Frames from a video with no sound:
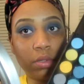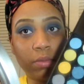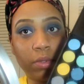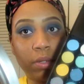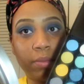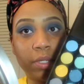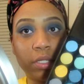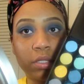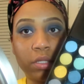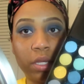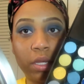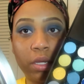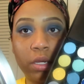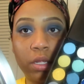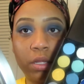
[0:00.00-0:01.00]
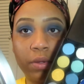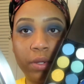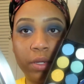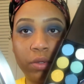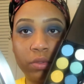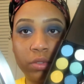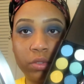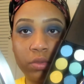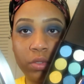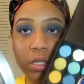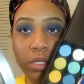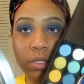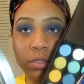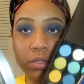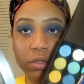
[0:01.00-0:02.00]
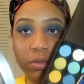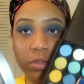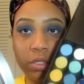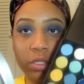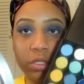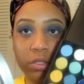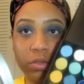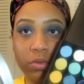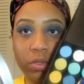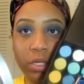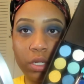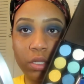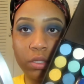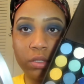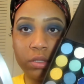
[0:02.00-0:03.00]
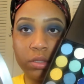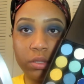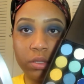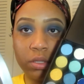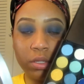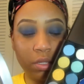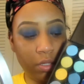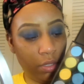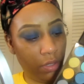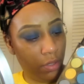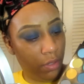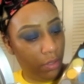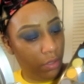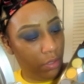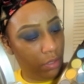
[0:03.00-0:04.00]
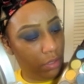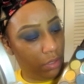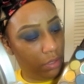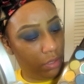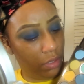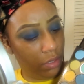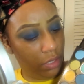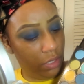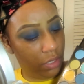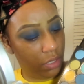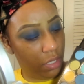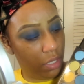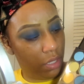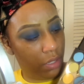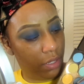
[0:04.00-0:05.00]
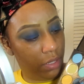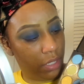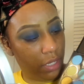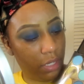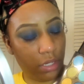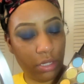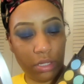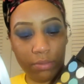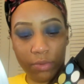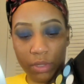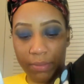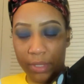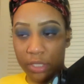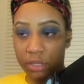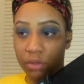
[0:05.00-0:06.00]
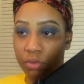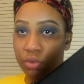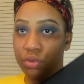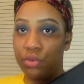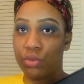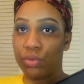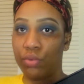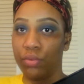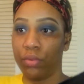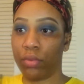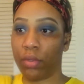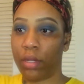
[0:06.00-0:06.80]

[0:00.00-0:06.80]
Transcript: I'm going to mix that color and those two colors. So these two colors, this color and that color, I'm going to mix those two.